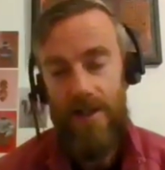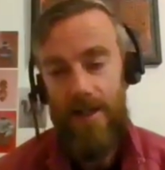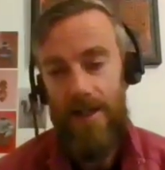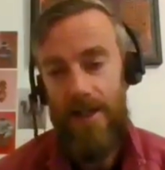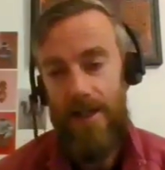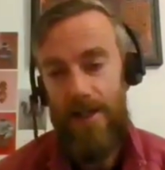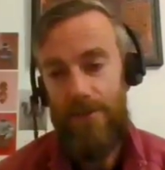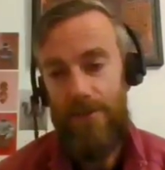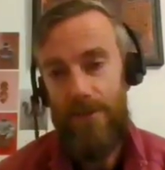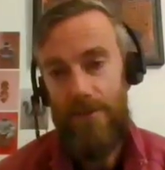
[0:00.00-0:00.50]

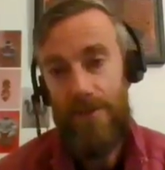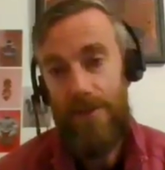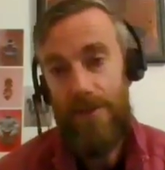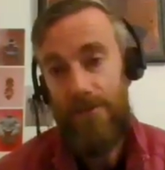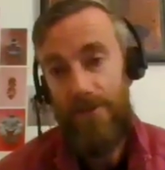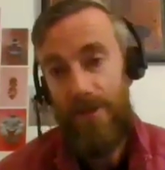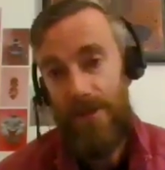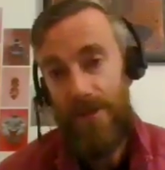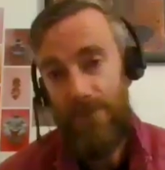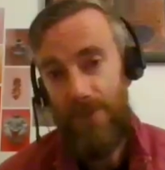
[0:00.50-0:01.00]
I'm thinking
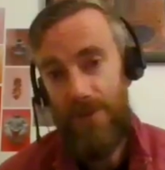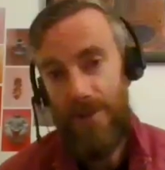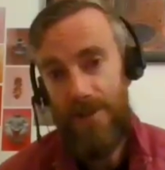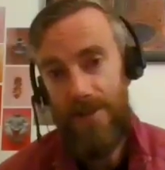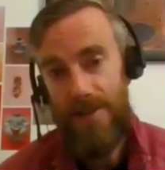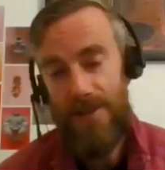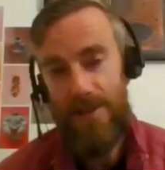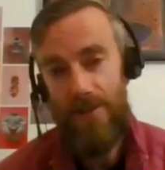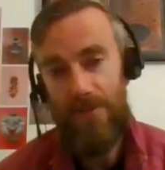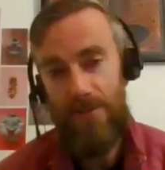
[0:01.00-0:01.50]
of Enfield
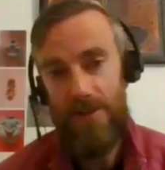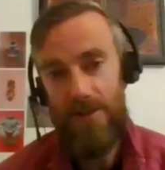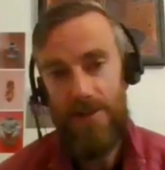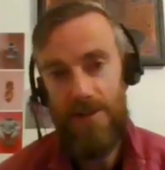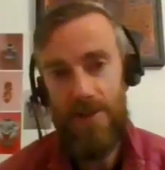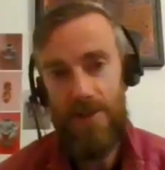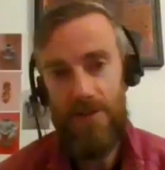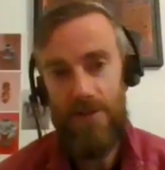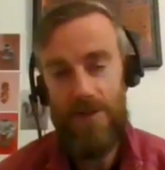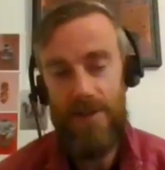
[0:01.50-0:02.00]
in the south of the
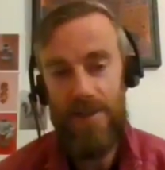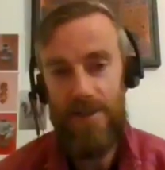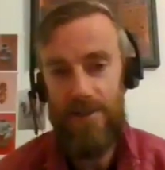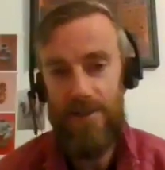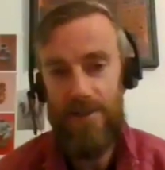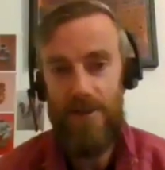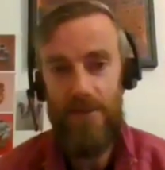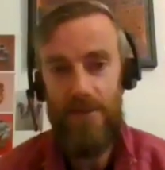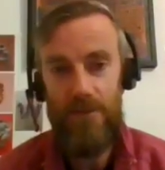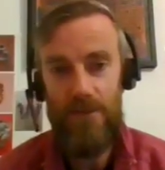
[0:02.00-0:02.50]
constituency, that's
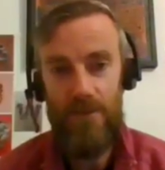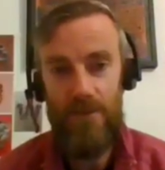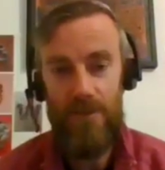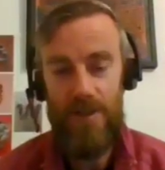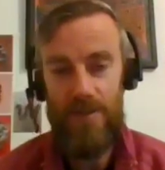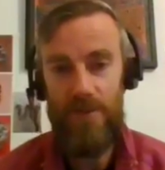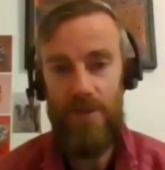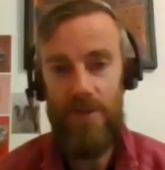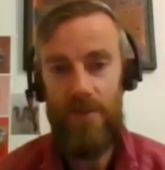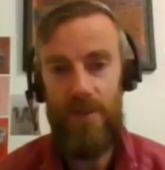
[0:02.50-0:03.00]
gone from
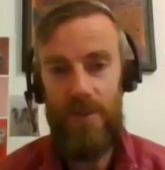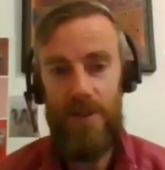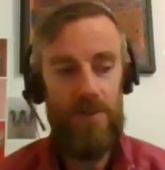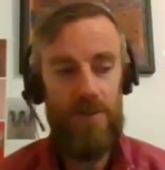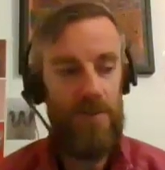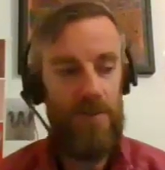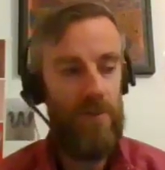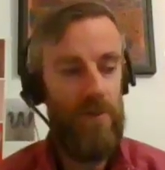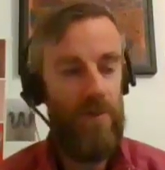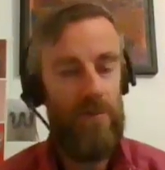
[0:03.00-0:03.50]
a small village
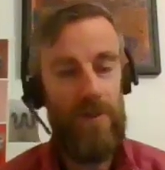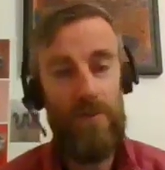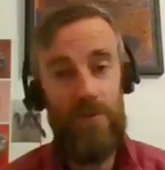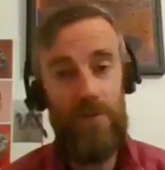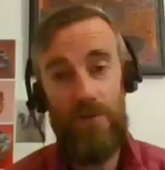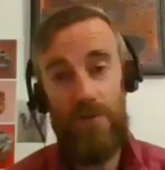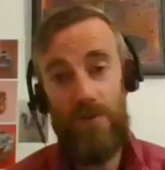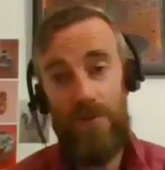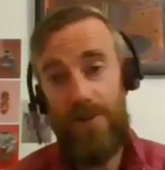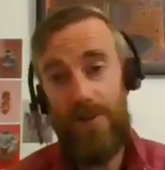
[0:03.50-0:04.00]
of 400 or
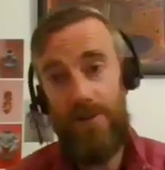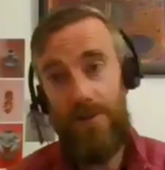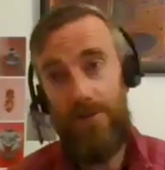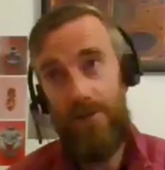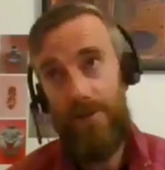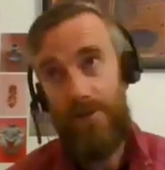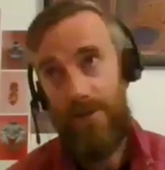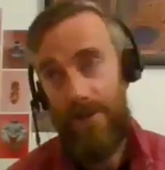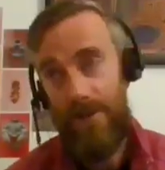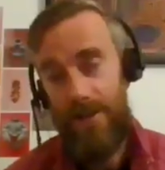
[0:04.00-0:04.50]
500
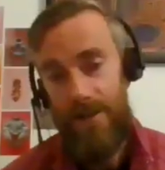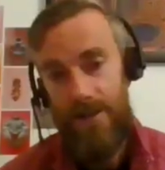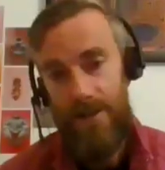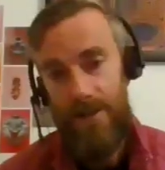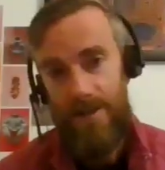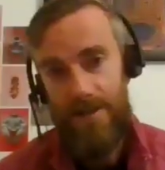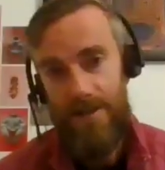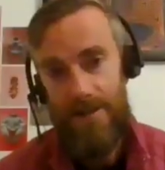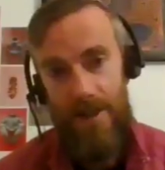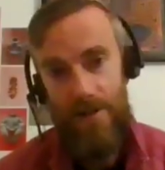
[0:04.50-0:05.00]
to
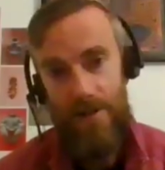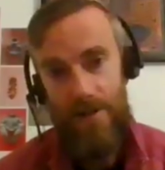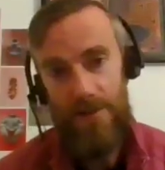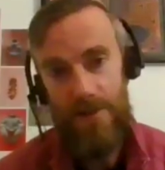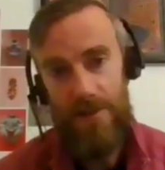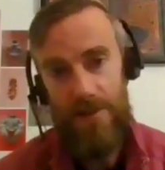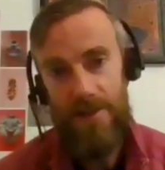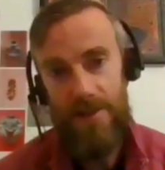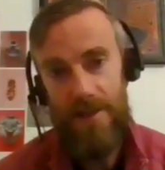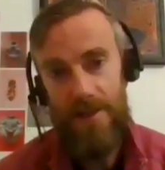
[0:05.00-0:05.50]

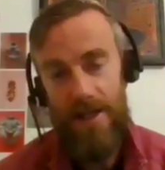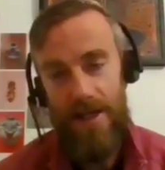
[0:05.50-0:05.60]
thousands,